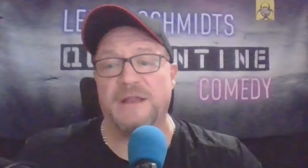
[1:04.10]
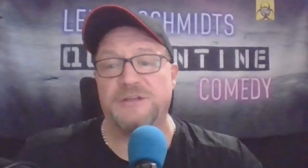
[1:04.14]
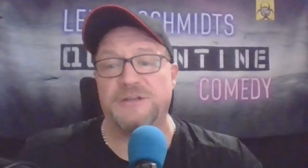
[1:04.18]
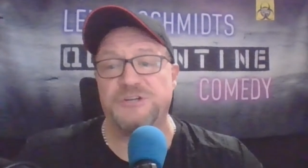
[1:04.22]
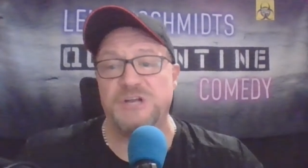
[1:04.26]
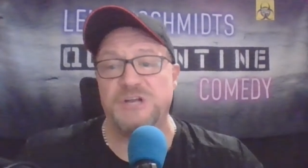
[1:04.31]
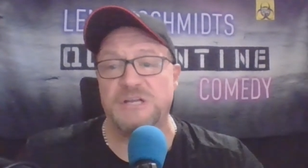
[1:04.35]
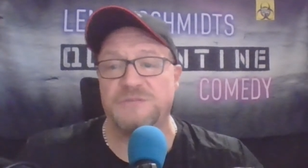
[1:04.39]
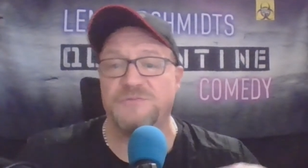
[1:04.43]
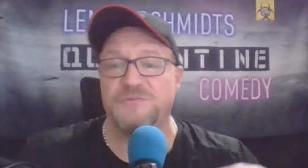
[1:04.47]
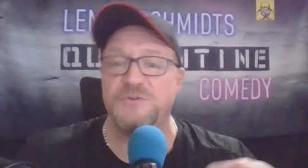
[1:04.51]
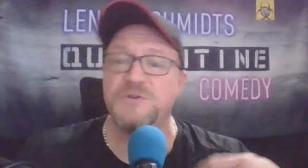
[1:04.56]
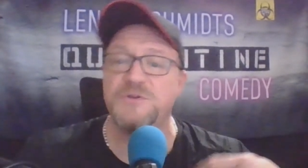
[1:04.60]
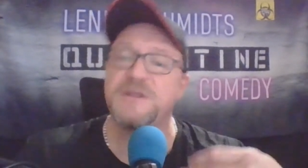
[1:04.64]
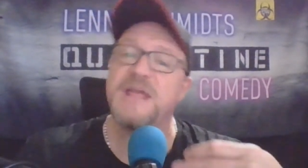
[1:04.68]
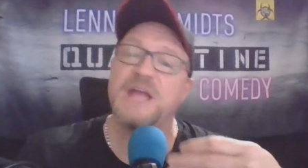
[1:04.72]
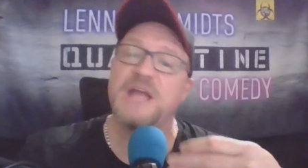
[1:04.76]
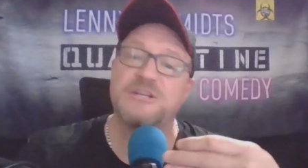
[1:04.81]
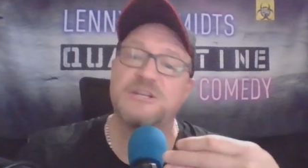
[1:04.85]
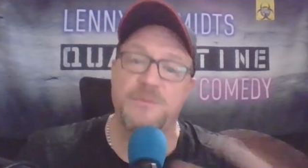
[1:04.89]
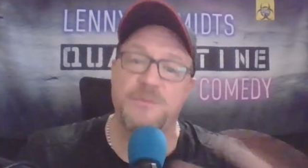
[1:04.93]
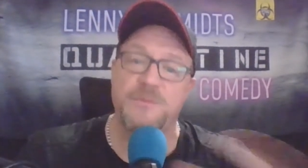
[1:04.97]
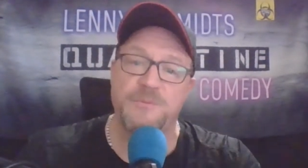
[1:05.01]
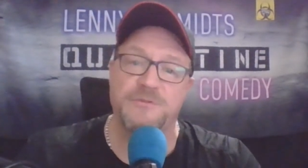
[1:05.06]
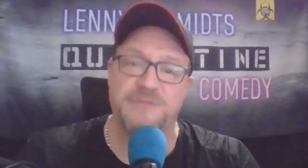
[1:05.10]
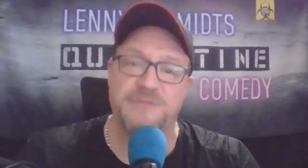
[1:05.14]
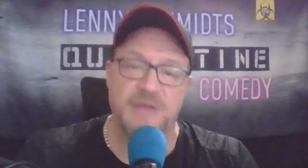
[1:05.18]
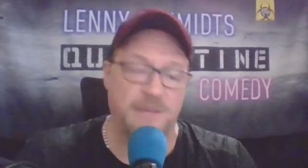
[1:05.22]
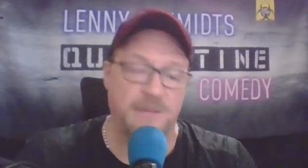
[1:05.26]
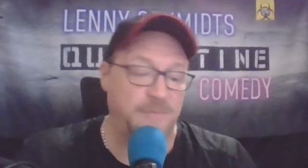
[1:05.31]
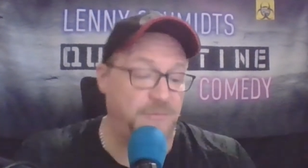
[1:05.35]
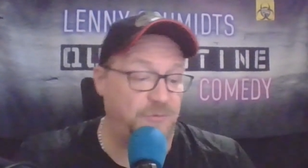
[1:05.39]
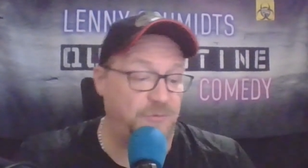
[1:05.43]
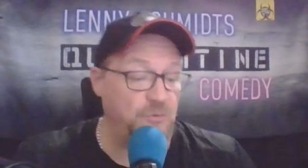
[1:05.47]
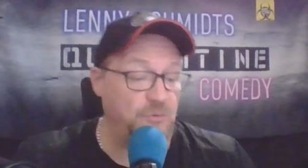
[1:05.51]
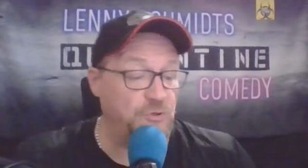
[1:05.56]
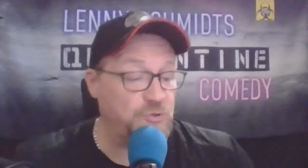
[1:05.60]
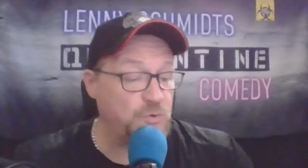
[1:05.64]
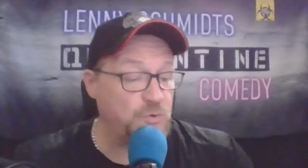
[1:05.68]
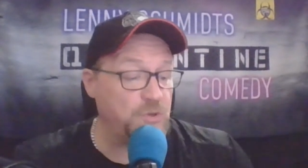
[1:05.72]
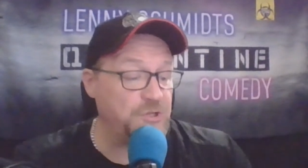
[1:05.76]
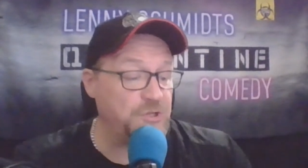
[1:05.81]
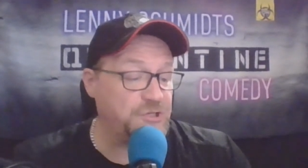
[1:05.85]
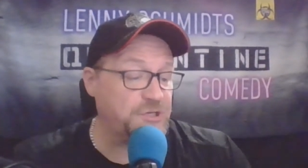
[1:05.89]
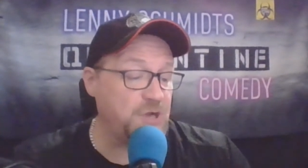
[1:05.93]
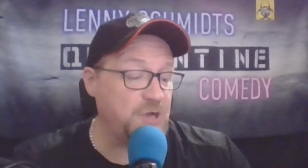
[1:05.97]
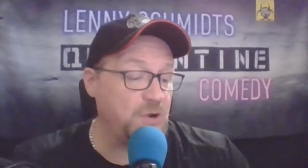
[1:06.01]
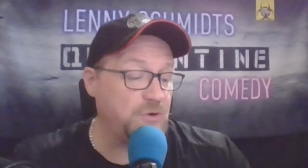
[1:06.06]
a chance for you to catch up with them. If you
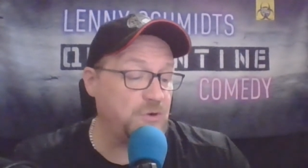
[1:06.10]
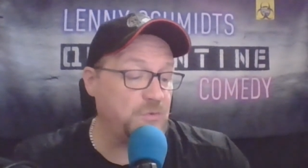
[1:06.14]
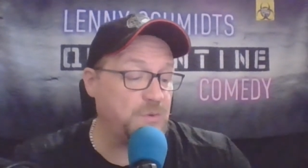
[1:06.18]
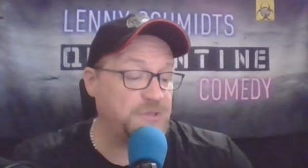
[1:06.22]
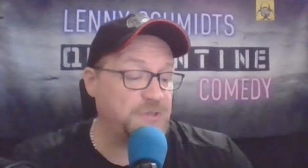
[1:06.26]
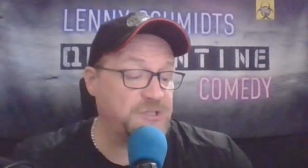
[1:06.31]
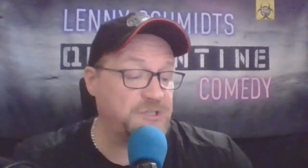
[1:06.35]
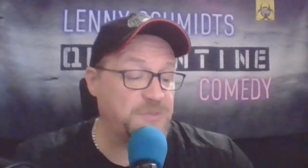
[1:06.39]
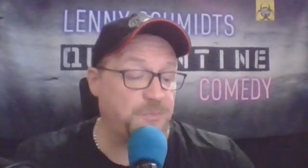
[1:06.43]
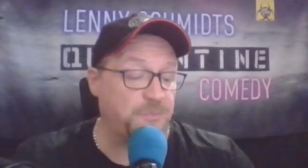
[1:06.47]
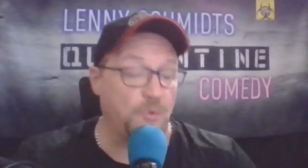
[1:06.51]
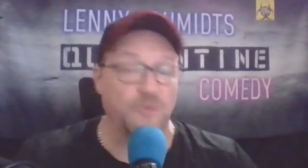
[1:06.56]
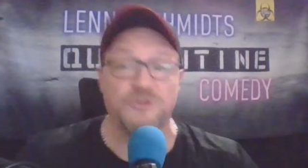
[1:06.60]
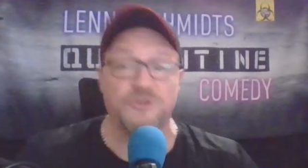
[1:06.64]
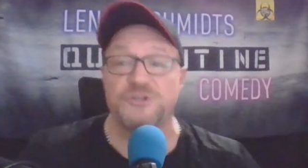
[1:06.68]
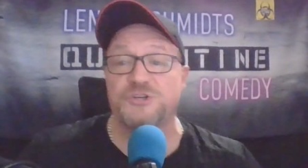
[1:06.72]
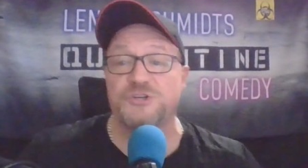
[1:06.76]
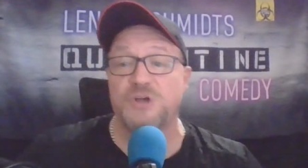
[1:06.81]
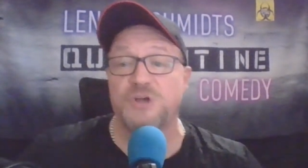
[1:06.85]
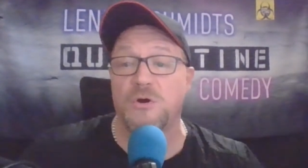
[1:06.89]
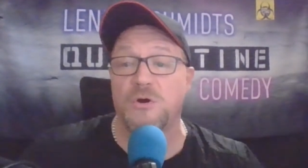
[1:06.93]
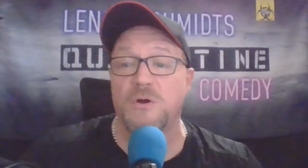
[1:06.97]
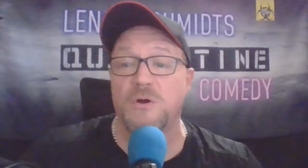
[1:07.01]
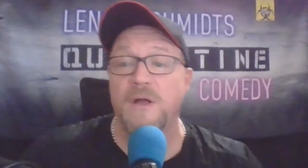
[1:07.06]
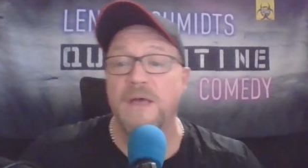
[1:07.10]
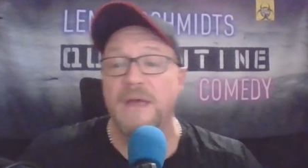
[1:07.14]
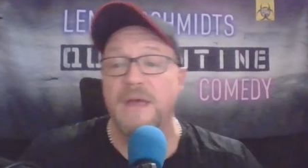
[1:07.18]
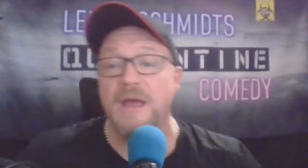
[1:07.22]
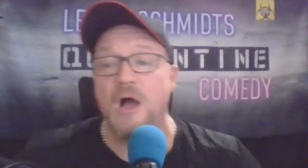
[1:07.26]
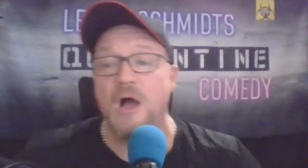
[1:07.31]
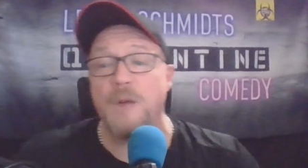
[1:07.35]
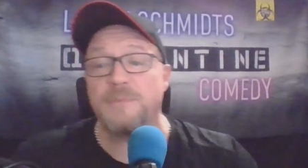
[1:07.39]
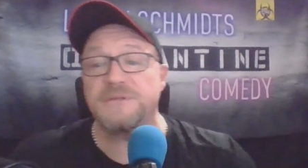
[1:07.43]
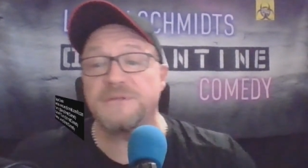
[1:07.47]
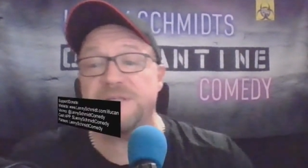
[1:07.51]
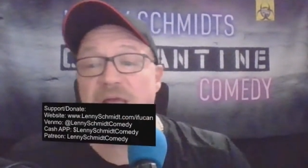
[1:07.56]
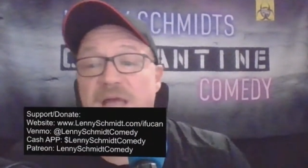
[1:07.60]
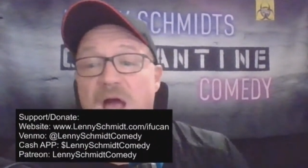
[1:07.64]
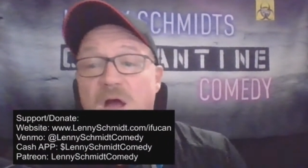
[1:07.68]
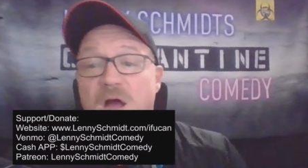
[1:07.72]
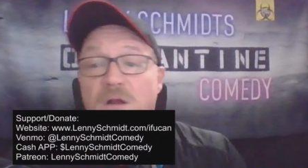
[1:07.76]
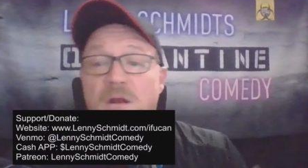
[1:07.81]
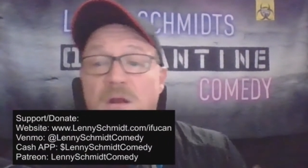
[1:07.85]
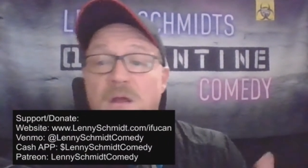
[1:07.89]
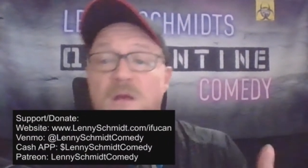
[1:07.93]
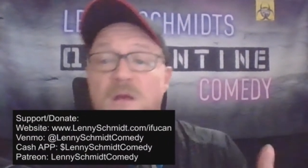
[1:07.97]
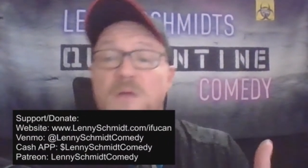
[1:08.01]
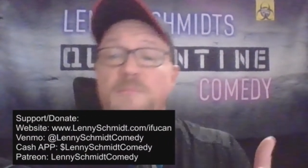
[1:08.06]
enjoy the show and you want to support the show, help us
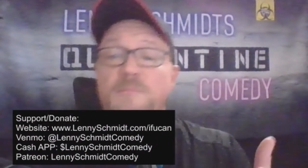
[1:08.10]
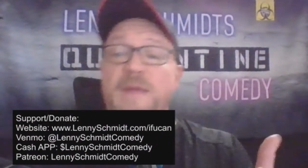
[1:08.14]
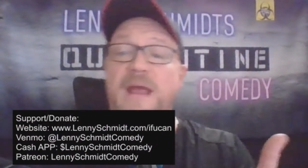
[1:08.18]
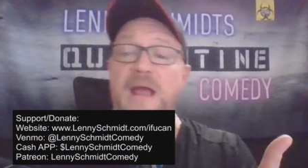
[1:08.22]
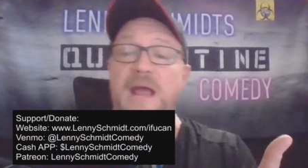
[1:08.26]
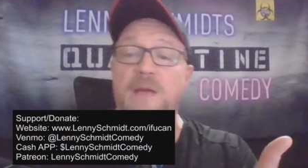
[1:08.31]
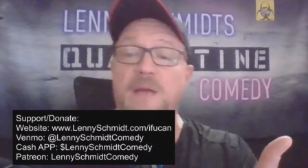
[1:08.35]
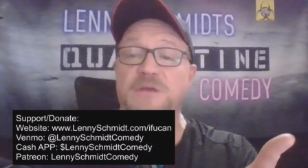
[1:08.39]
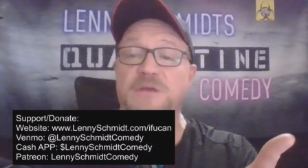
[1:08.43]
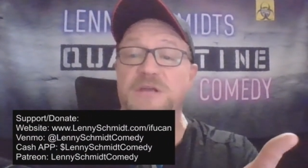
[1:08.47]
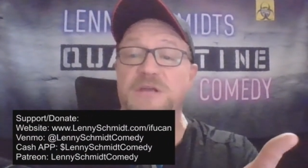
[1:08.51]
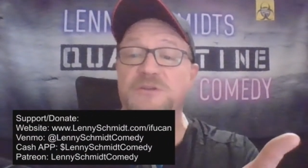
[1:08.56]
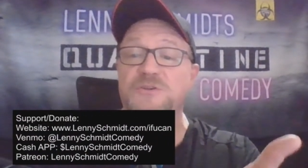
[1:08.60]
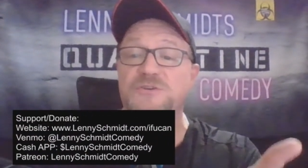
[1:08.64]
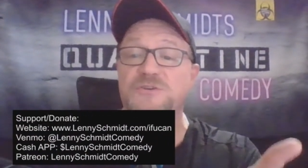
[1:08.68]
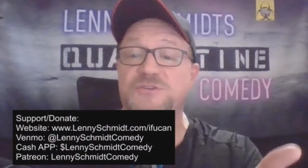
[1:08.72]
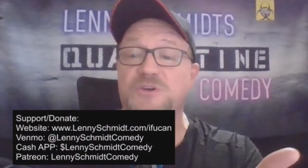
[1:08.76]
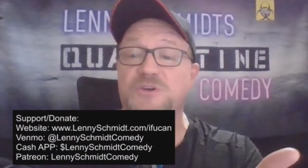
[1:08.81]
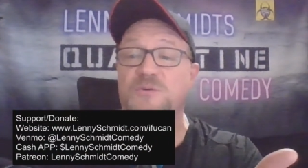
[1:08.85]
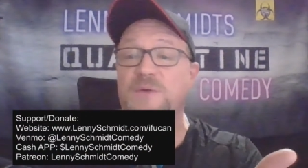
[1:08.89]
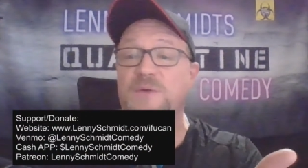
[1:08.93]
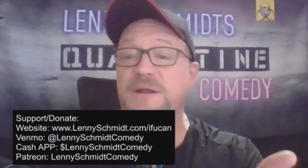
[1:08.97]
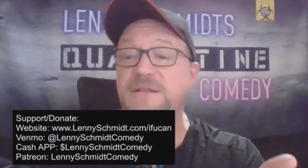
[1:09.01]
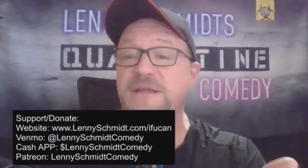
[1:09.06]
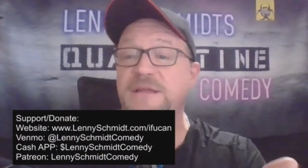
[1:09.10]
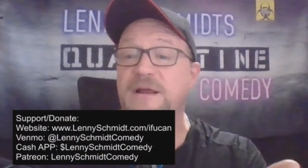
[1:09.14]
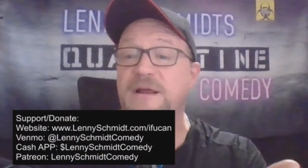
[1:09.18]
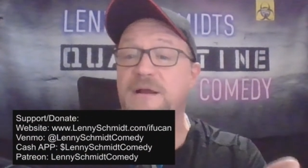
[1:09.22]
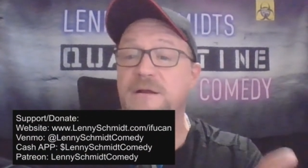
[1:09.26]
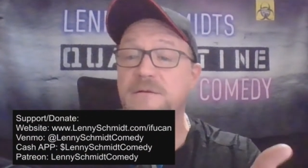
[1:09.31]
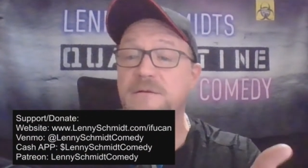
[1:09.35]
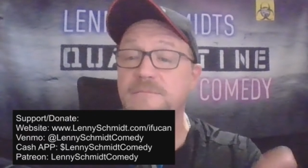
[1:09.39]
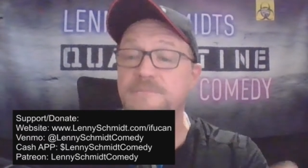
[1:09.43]
out. Bam, you can do so right there.